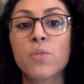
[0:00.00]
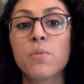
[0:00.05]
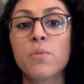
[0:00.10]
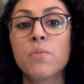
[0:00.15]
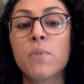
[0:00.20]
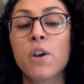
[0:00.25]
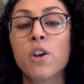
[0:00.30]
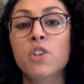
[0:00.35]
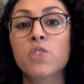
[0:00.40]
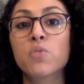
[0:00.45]

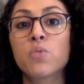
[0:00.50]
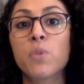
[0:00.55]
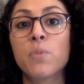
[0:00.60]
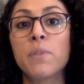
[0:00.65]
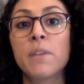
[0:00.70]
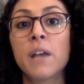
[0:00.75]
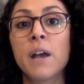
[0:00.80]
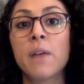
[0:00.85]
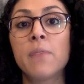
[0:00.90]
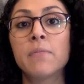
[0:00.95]
marks will
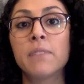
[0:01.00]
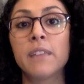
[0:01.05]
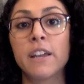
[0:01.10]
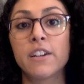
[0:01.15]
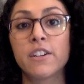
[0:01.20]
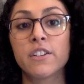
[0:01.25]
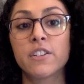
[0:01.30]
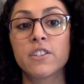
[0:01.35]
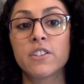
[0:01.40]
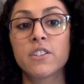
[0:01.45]
become
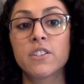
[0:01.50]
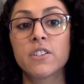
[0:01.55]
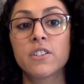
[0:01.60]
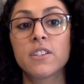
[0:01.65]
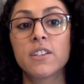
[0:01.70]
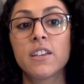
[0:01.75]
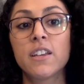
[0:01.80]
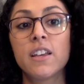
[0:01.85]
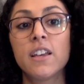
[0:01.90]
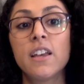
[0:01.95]
letters.
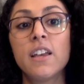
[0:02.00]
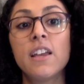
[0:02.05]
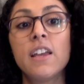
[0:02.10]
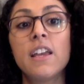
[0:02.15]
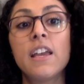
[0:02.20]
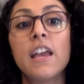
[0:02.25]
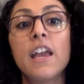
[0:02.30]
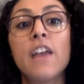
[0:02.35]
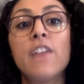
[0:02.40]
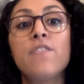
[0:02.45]

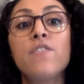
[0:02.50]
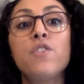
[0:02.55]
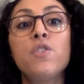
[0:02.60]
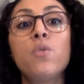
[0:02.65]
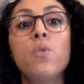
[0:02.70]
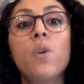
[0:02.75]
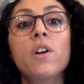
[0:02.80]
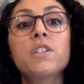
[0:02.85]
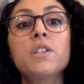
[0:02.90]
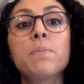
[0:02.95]
If you
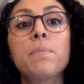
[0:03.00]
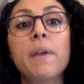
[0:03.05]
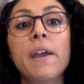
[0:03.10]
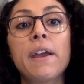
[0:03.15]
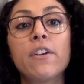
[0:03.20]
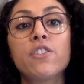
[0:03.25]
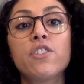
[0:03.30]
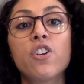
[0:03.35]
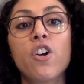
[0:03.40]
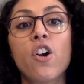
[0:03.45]
want to
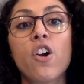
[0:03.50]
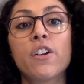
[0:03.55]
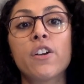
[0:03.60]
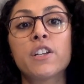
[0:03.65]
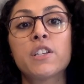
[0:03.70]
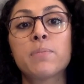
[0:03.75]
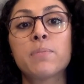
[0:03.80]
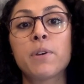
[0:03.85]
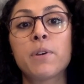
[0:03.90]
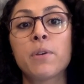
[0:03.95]
pair your art
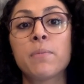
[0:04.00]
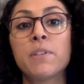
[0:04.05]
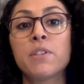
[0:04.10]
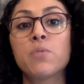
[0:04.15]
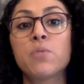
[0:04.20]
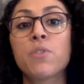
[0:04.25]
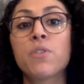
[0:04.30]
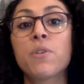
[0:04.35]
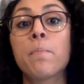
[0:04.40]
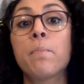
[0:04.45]
experiments
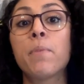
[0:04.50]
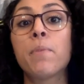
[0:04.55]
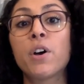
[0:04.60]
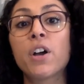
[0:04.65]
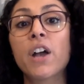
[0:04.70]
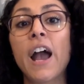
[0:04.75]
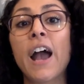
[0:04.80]
with a book,